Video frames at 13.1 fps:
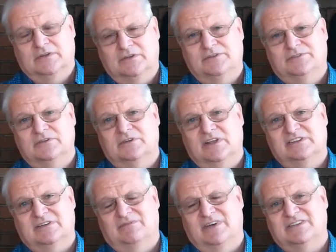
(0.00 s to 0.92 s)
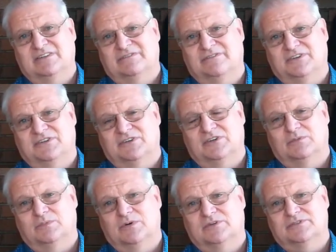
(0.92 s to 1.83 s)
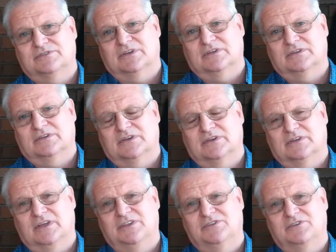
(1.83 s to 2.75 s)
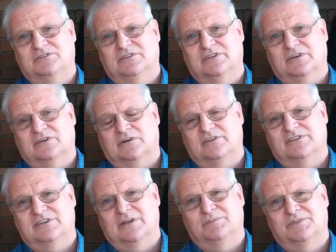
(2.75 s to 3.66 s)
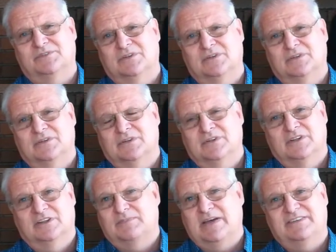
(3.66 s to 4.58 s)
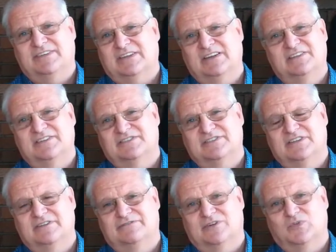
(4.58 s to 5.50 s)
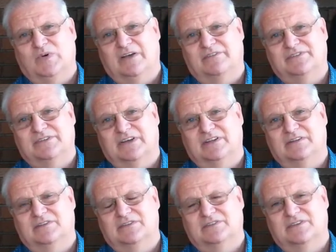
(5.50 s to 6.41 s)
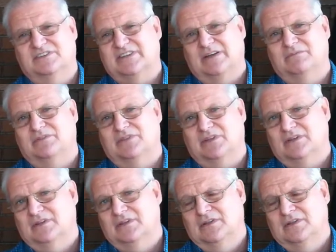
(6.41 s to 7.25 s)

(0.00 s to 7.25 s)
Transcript: is to read some metaphysical books and get used to the concepts. It's basically just a different way of saying the same thing.